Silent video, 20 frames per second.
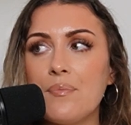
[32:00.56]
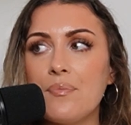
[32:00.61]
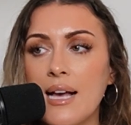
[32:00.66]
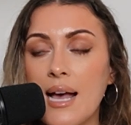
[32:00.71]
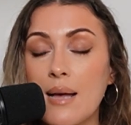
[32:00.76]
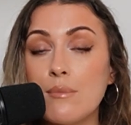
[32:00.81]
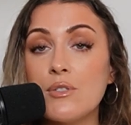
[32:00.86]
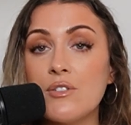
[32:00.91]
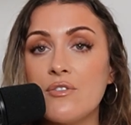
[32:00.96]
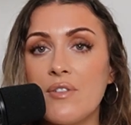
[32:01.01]

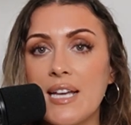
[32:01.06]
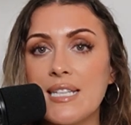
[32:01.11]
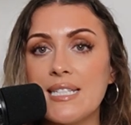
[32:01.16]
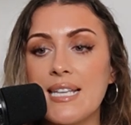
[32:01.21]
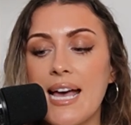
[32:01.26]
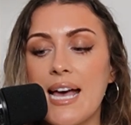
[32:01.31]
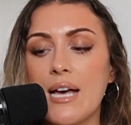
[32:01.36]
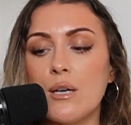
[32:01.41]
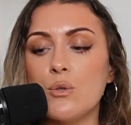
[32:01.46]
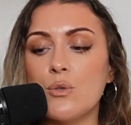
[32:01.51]
come to find
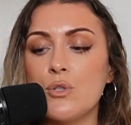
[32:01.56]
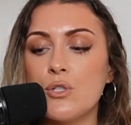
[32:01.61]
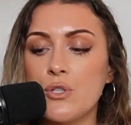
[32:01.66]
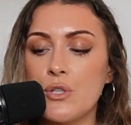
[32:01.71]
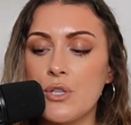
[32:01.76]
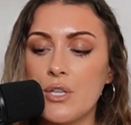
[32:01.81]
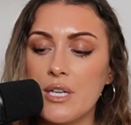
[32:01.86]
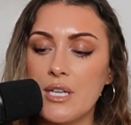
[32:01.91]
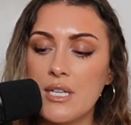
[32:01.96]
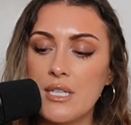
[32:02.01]
out
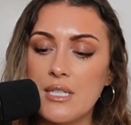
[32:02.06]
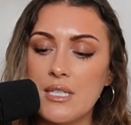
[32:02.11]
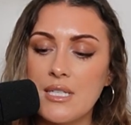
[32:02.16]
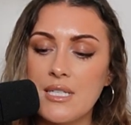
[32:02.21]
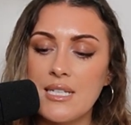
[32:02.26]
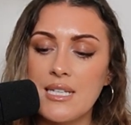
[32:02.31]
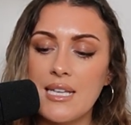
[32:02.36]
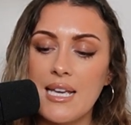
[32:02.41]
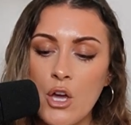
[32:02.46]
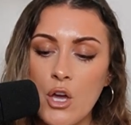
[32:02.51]

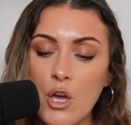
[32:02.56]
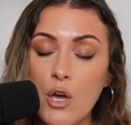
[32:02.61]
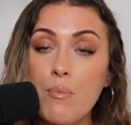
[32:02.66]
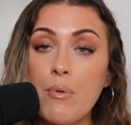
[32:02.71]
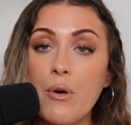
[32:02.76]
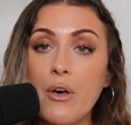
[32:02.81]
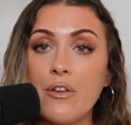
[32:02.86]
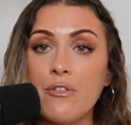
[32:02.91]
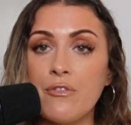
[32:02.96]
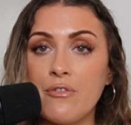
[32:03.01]
that her
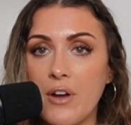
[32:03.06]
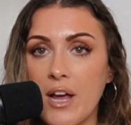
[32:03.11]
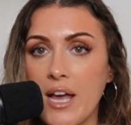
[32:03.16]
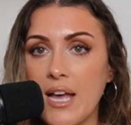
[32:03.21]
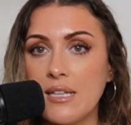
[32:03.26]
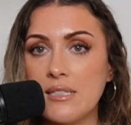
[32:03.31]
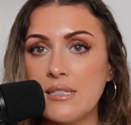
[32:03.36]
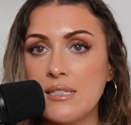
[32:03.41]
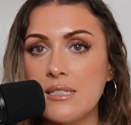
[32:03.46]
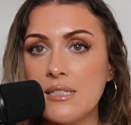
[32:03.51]

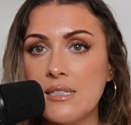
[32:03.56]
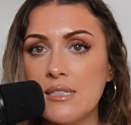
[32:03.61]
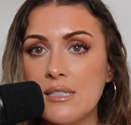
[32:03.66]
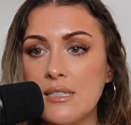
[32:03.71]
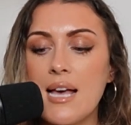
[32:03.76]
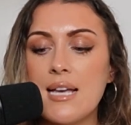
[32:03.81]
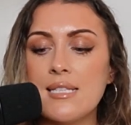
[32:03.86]
boyfriend